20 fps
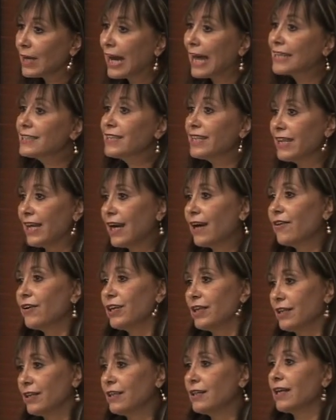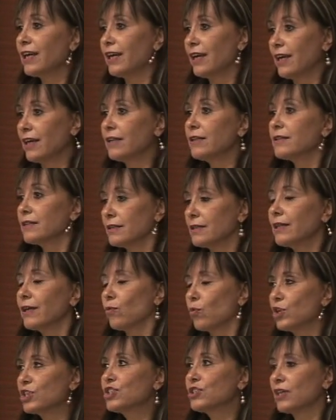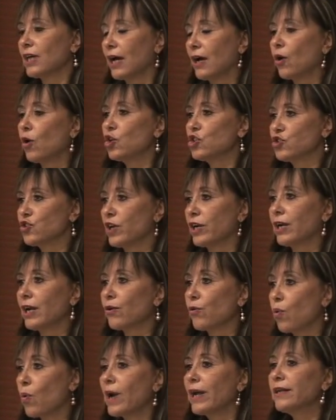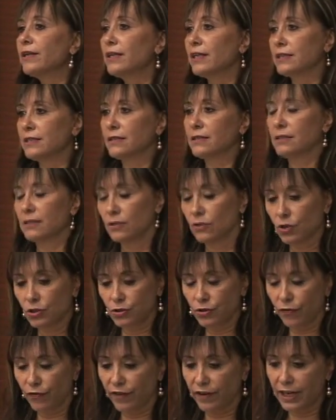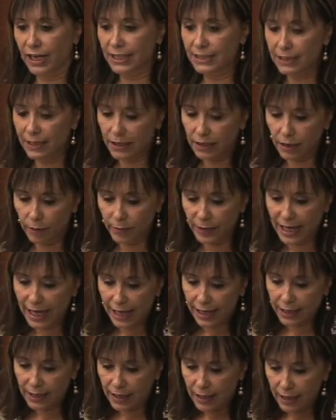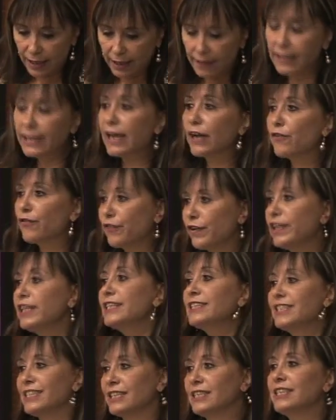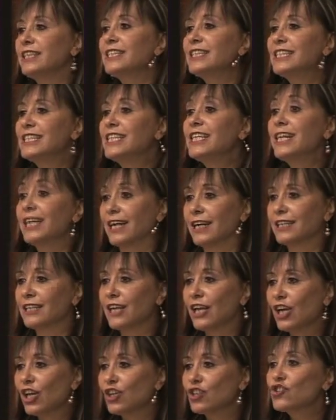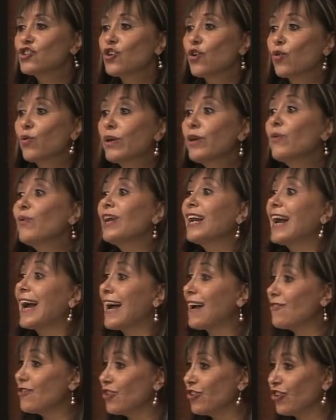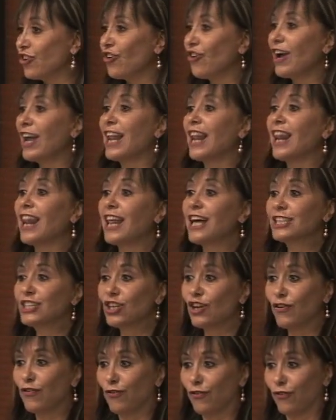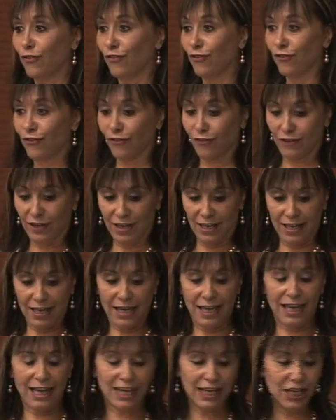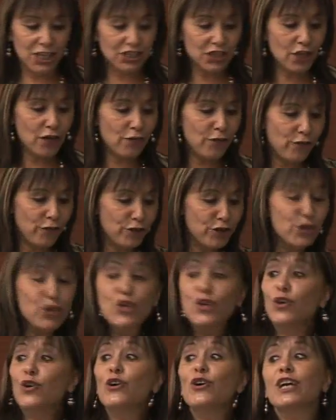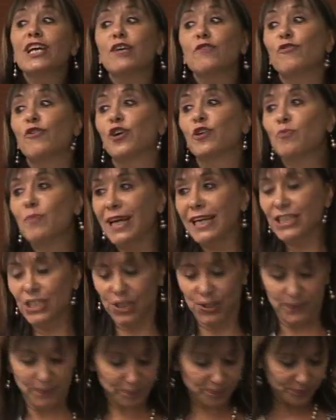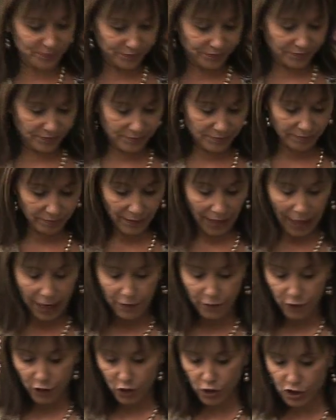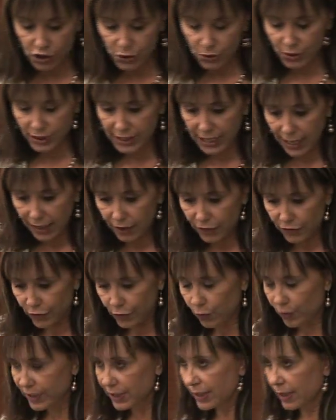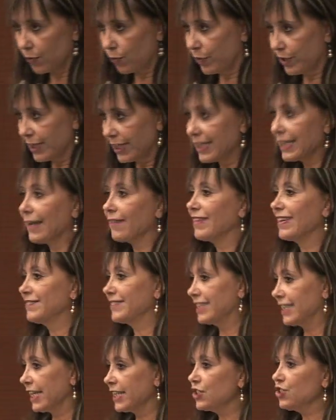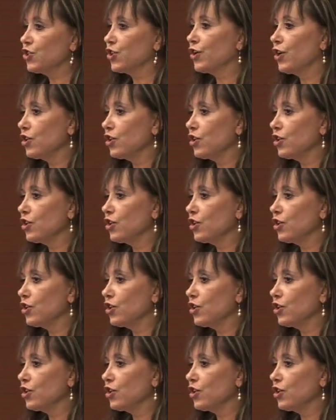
and they are in the, there was also another one that is Dr. Ferrer, the PI, they are finishing this year. So we will have, you know, a lot of, a lot of new information. I forgot to tell you when we did the adaptation